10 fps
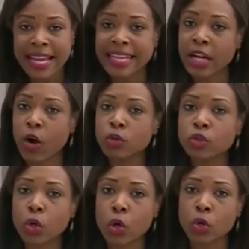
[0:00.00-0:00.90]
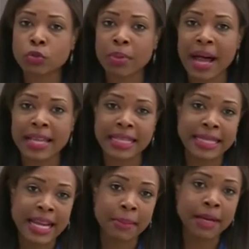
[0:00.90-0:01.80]
He also goes by the
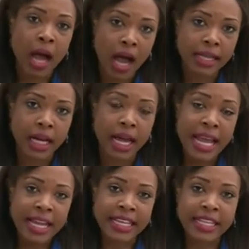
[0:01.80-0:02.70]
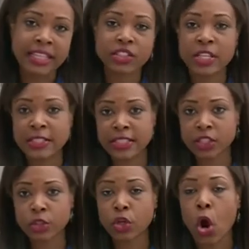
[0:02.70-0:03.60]
name Gada. He is
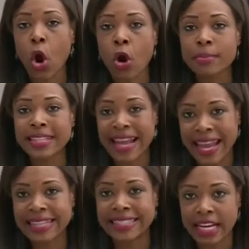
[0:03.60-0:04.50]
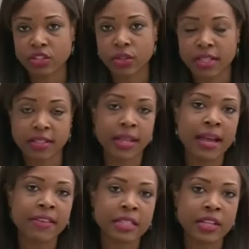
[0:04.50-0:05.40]
considered armed and dangerous.
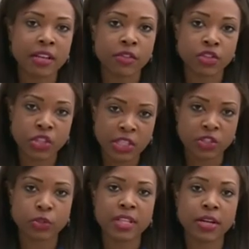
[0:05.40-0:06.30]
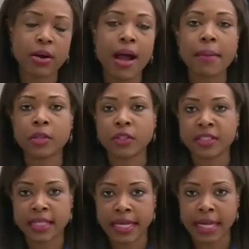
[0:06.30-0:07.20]
Live outside of the Judicial Center, I'm
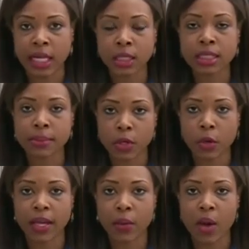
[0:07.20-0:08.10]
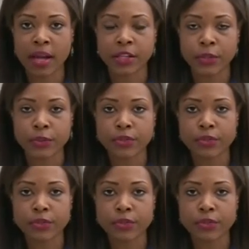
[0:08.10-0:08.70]
Annalisa Gale, WLKY News.